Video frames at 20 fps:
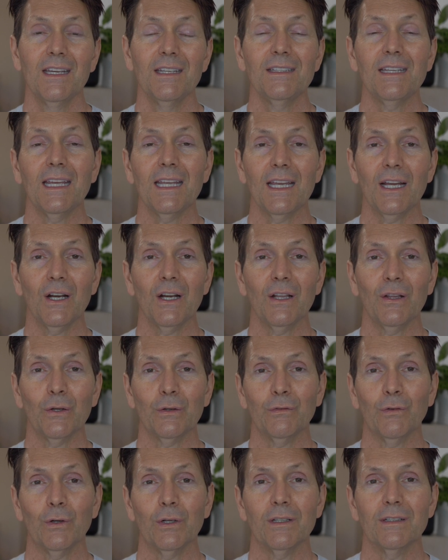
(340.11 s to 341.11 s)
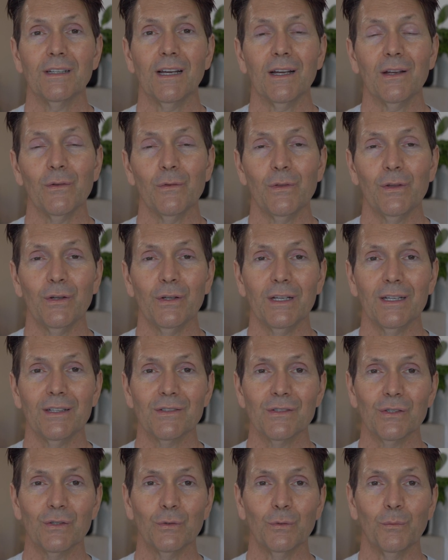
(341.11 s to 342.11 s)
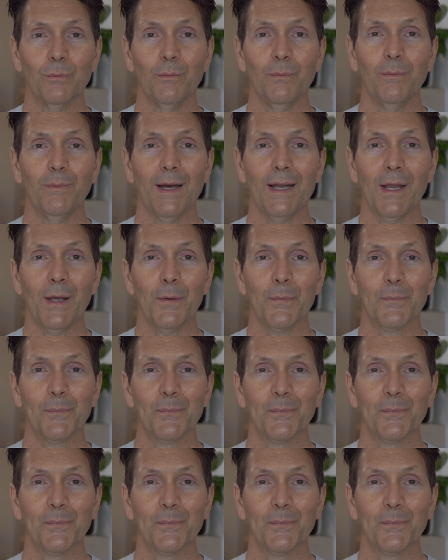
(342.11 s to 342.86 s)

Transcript: Take care, and I look forward to talking with you again soon. Bye now.